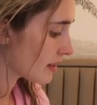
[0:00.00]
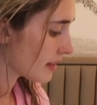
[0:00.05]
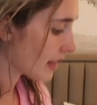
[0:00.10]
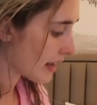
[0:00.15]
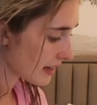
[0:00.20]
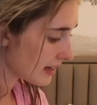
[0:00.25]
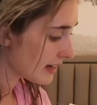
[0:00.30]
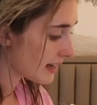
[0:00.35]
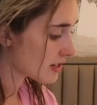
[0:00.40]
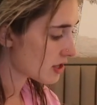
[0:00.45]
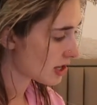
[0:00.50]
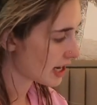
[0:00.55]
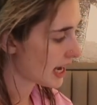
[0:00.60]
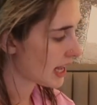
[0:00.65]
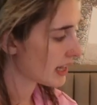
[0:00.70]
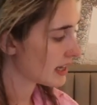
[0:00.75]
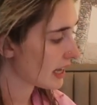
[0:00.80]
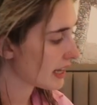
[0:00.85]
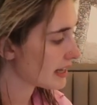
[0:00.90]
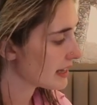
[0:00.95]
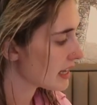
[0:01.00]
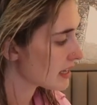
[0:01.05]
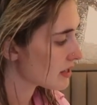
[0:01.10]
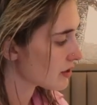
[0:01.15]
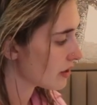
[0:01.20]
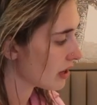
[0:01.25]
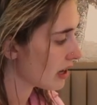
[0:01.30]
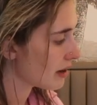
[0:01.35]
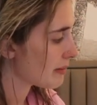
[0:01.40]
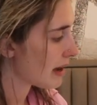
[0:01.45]
They literally had like
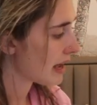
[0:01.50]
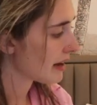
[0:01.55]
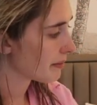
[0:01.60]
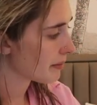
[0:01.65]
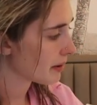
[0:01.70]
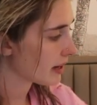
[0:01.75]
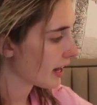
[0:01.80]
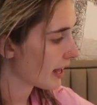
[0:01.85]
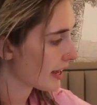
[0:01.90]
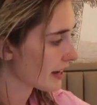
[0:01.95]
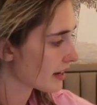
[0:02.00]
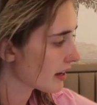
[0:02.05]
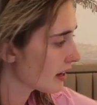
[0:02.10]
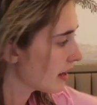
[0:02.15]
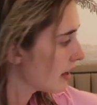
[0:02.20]
this on our bed, but like